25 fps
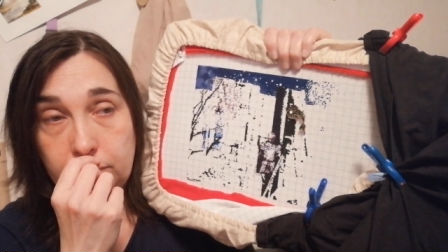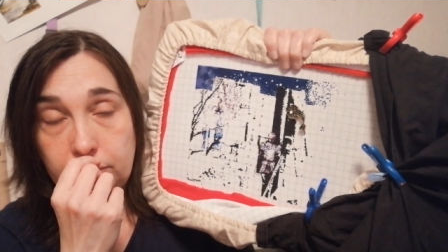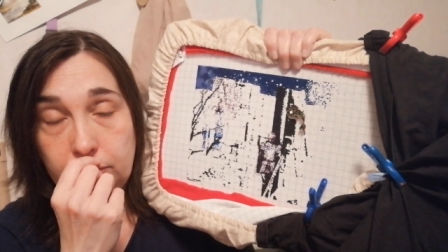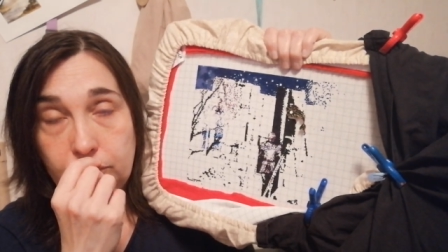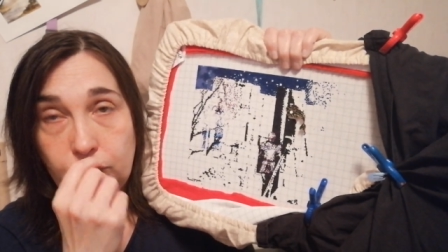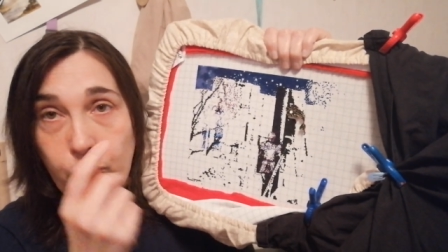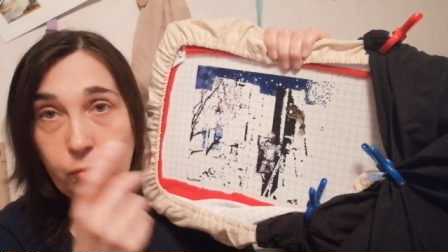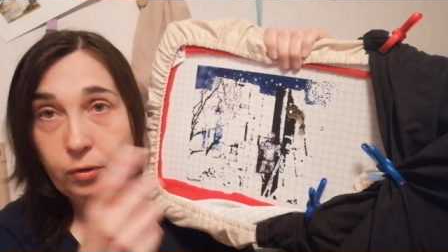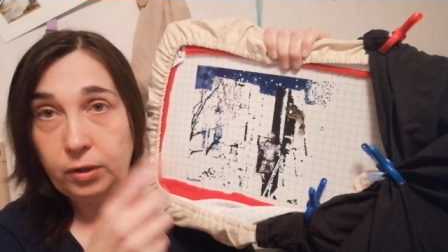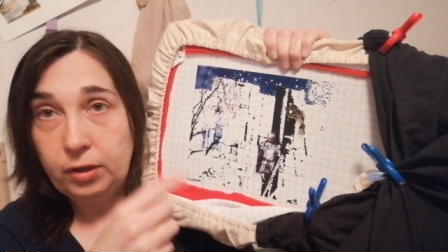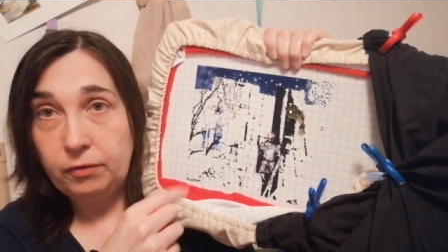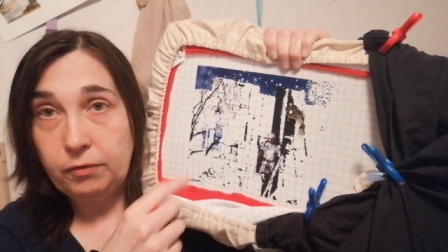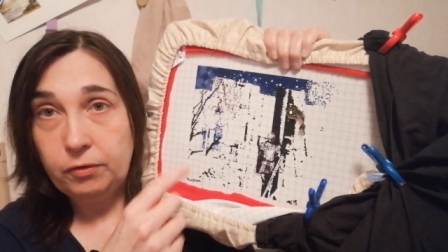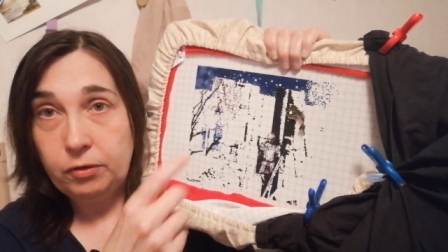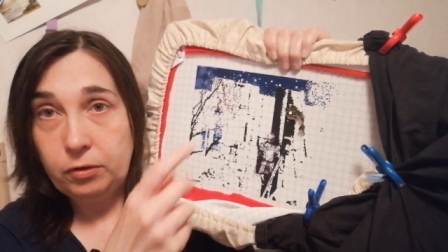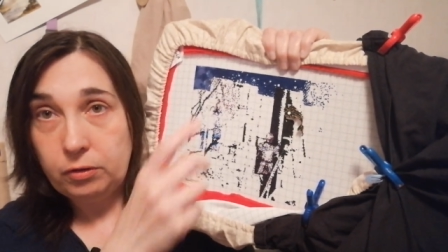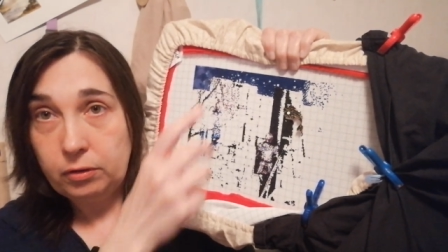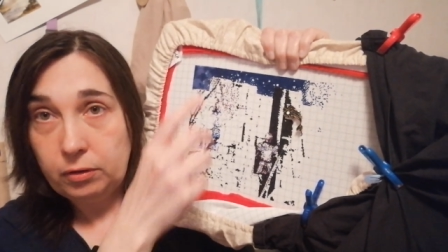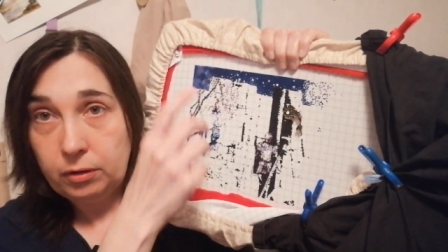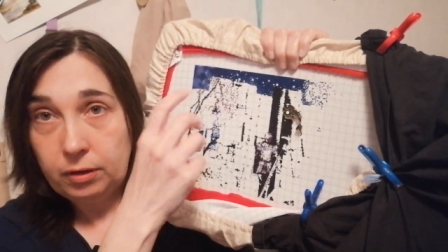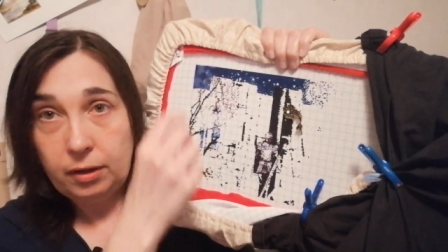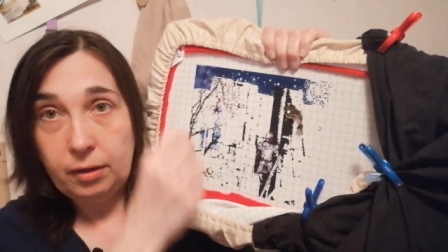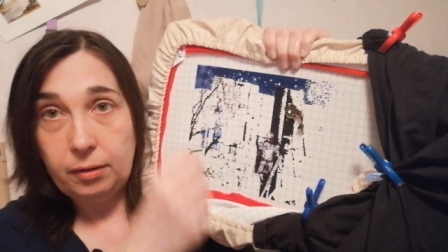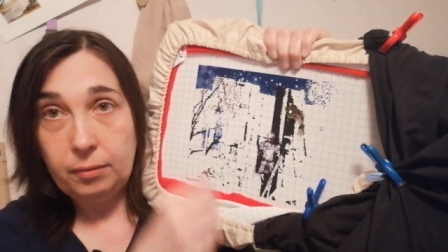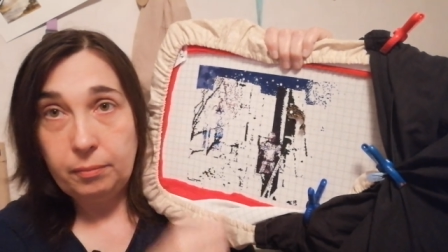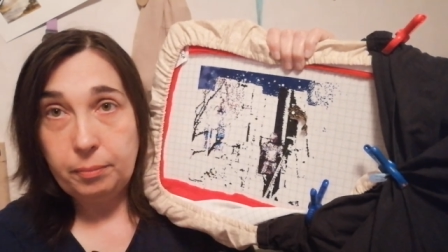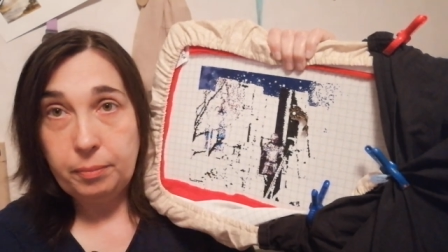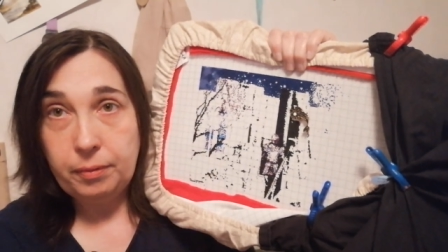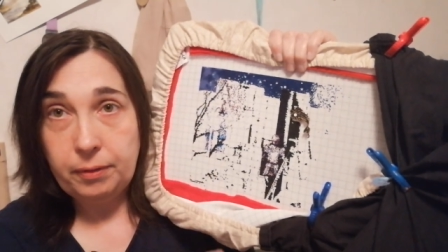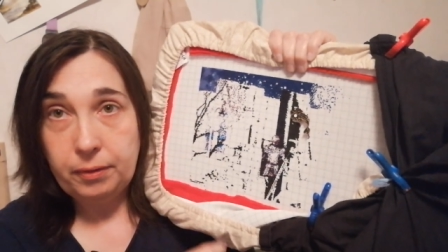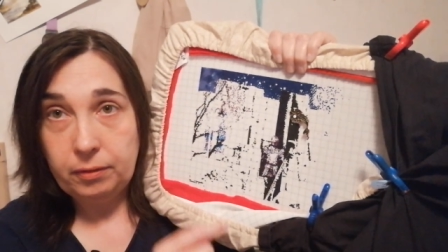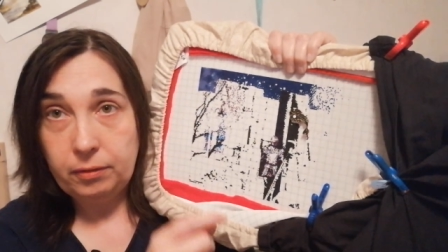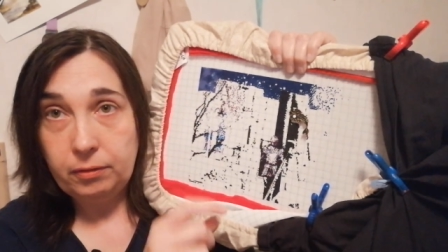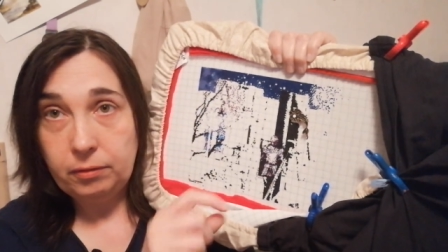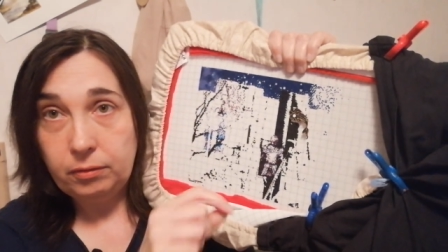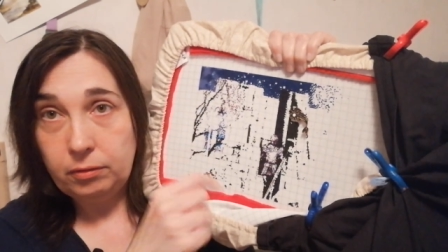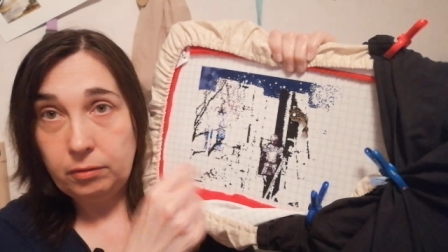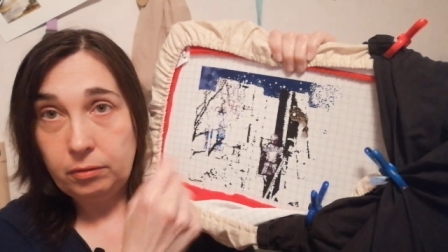whatever,
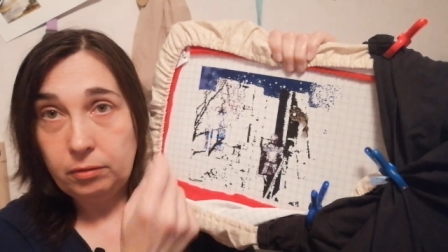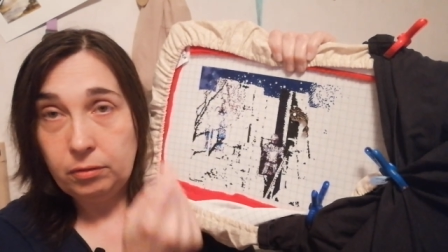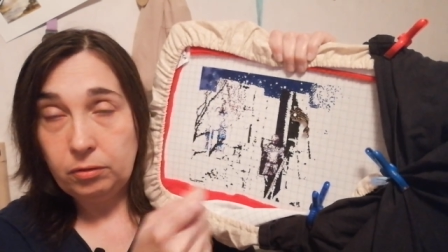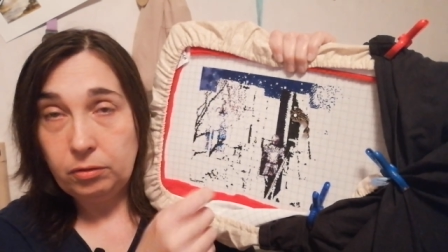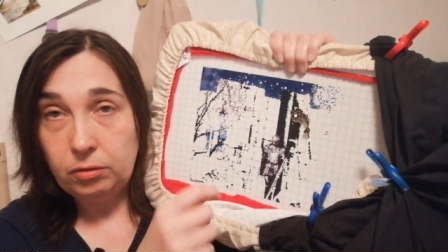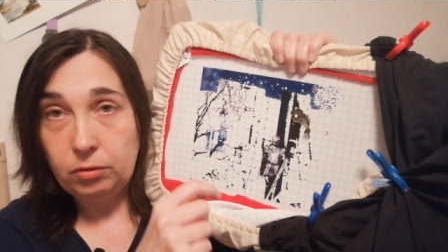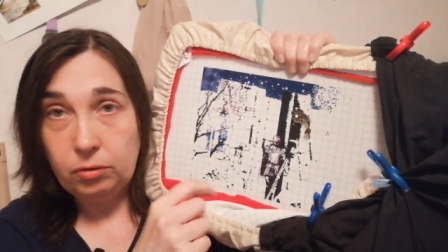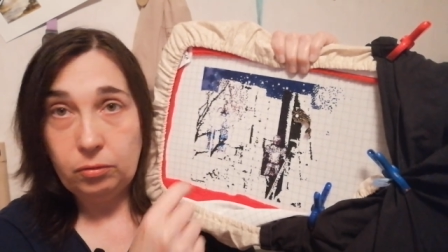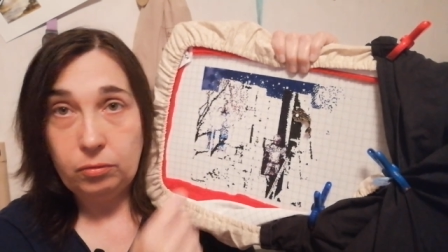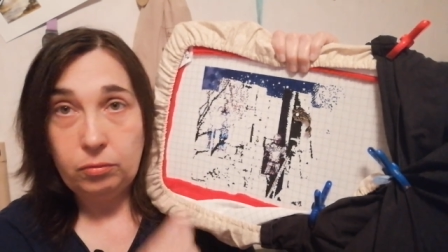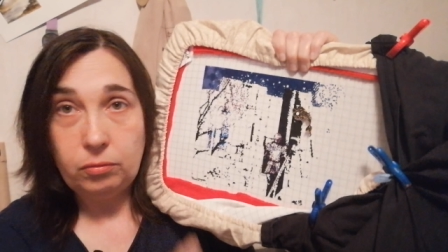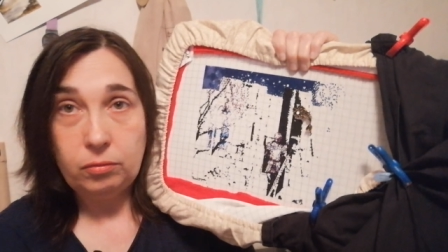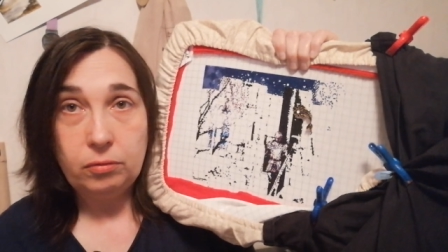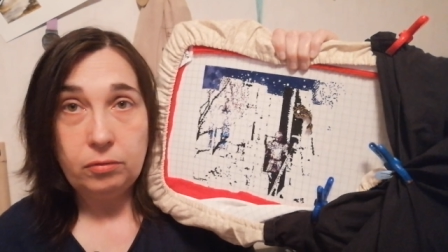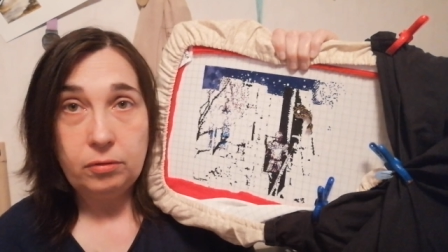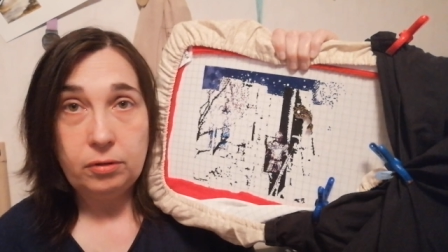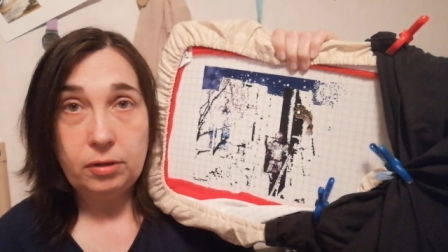you know,